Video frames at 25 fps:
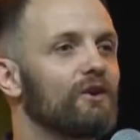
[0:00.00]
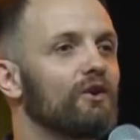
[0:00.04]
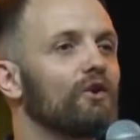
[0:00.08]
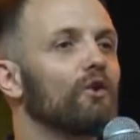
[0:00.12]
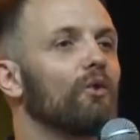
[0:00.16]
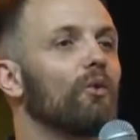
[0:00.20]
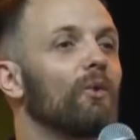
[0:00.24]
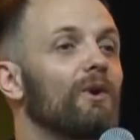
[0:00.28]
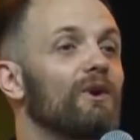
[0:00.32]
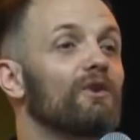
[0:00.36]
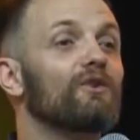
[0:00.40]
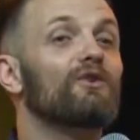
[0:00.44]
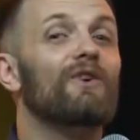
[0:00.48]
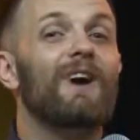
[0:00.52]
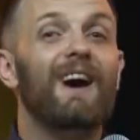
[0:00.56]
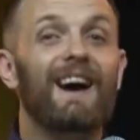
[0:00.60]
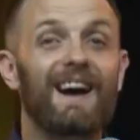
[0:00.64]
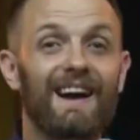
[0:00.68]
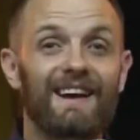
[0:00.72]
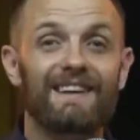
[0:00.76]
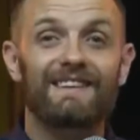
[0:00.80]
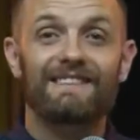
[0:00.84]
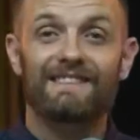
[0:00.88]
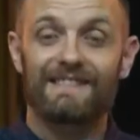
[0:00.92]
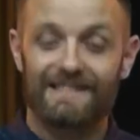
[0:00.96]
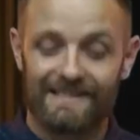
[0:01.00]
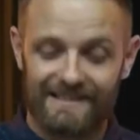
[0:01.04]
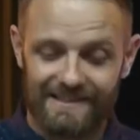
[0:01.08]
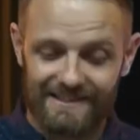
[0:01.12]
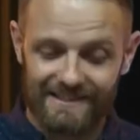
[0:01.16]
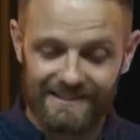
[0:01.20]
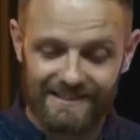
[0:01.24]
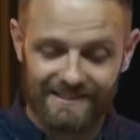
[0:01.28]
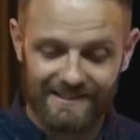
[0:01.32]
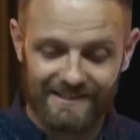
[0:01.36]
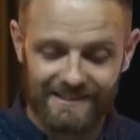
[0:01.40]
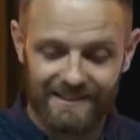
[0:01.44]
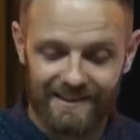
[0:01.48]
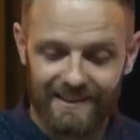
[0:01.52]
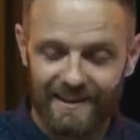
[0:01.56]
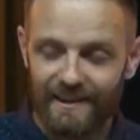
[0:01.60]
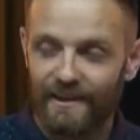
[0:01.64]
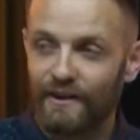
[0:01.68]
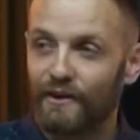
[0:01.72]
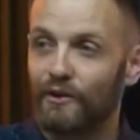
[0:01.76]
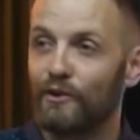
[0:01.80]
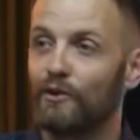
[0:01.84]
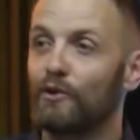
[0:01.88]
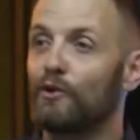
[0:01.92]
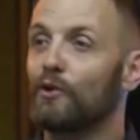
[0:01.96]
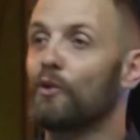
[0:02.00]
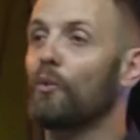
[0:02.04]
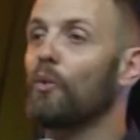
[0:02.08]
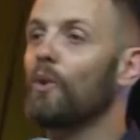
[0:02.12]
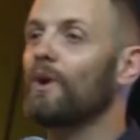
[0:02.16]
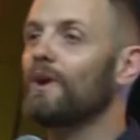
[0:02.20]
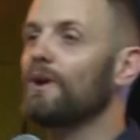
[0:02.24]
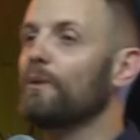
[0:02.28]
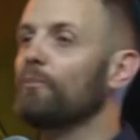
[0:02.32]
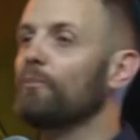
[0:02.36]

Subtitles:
You will rise. You